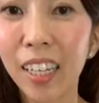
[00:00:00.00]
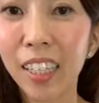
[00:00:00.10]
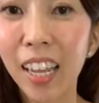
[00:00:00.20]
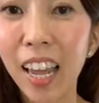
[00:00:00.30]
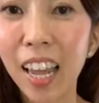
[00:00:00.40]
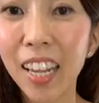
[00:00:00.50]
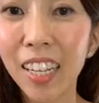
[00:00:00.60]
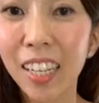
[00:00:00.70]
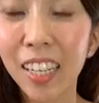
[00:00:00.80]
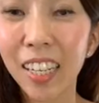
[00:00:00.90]
Okay,
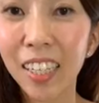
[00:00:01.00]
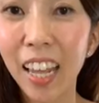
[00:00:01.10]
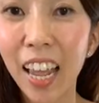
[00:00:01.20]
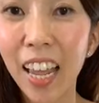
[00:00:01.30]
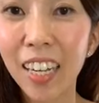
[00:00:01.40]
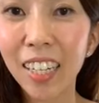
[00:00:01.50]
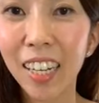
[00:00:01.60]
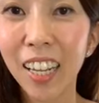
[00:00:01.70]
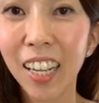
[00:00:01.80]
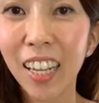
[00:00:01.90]
can?
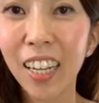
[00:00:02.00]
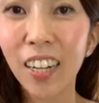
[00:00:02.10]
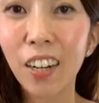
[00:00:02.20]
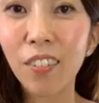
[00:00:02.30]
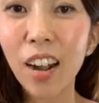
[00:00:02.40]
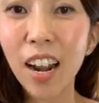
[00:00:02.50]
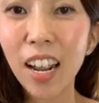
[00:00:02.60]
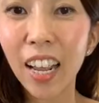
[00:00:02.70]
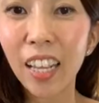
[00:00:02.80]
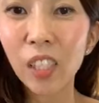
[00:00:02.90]

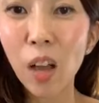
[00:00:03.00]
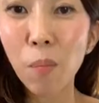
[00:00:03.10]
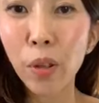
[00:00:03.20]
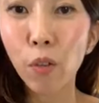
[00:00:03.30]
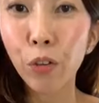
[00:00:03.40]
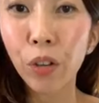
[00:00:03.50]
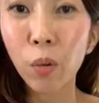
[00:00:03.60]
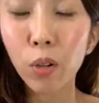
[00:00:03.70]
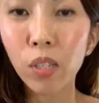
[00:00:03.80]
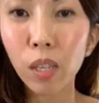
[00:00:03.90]
Alright, so how many of you
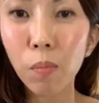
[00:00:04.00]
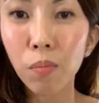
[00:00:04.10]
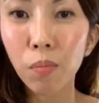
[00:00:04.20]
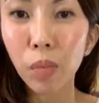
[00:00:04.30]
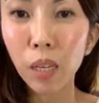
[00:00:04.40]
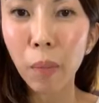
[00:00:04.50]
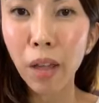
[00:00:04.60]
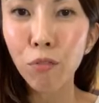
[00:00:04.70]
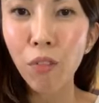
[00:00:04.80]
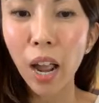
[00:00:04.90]
here want to see me
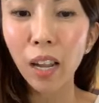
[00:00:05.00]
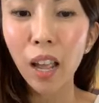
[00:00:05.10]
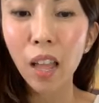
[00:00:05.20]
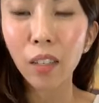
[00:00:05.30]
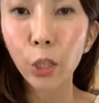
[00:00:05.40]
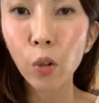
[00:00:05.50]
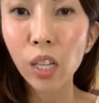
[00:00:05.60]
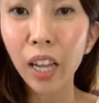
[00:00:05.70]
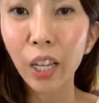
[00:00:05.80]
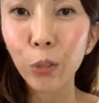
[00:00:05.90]
pan fry the
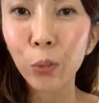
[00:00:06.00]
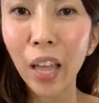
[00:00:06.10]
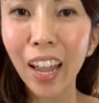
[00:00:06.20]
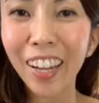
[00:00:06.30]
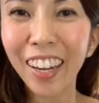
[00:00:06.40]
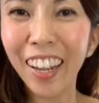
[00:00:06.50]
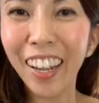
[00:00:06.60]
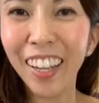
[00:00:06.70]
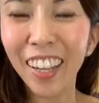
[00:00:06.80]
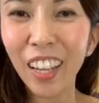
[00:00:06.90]
gyoza? I can do that,
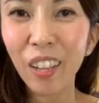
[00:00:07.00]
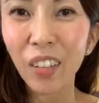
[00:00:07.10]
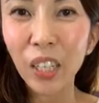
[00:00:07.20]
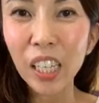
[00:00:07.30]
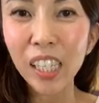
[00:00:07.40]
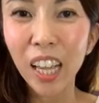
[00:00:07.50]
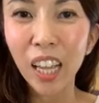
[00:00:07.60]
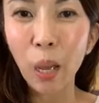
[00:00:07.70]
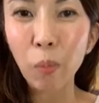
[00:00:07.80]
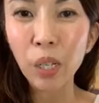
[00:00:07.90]
because
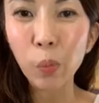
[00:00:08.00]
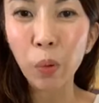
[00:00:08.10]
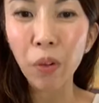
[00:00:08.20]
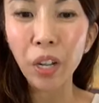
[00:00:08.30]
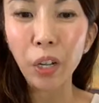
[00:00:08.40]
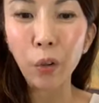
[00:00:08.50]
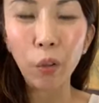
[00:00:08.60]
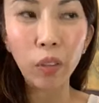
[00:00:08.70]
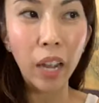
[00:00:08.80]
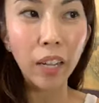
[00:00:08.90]
I'm just worried, you
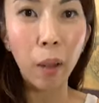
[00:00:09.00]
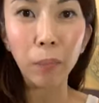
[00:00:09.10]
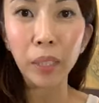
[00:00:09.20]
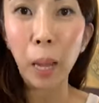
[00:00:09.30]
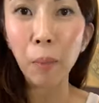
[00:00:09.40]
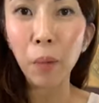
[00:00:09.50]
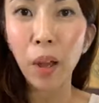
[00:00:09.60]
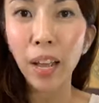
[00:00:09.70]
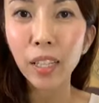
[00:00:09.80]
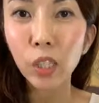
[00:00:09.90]
know, that the timing
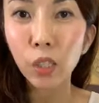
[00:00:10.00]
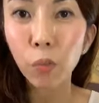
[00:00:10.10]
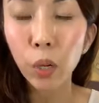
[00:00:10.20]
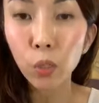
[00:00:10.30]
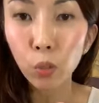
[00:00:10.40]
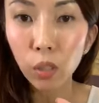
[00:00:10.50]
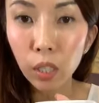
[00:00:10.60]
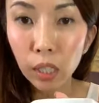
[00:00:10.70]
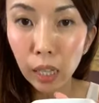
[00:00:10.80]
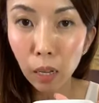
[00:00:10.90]
wise, you want to
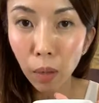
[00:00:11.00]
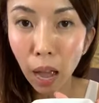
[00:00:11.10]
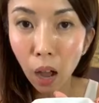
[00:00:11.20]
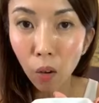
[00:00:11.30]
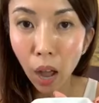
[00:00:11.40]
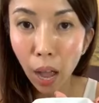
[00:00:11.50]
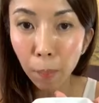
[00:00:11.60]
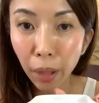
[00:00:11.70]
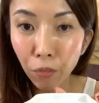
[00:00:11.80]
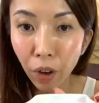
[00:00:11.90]
see how I
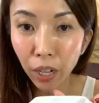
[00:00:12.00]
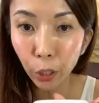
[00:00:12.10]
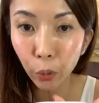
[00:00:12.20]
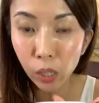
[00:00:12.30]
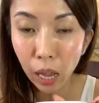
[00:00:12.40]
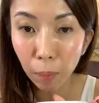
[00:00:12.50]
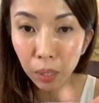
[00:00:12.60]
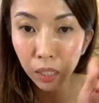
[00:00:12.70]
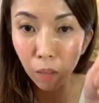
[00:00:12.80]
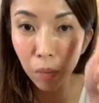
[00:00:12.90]
pan fry the gyoza,
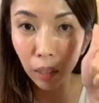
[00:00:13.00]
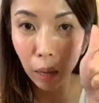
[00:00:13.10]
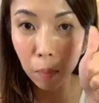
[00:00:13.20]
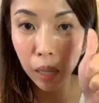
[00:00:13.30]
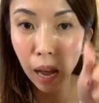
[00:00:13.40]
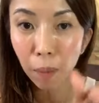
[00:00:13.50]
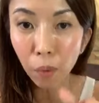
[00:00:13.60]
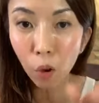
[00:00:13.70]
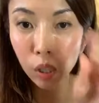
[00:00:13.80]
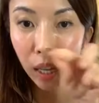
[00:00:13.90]
please give me a thumbs
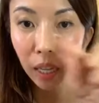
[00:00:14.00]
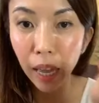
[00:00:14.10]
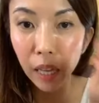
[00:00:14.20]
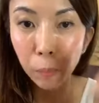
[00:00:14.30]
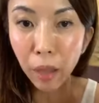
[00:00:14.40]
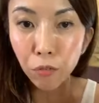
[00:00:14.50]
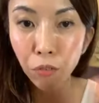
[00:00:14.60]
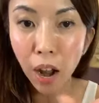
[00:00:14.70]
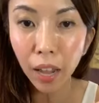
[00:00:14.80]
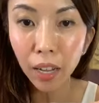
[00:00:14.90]
up or say yes, pan
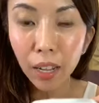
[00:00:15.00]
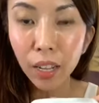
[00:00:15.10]
fry,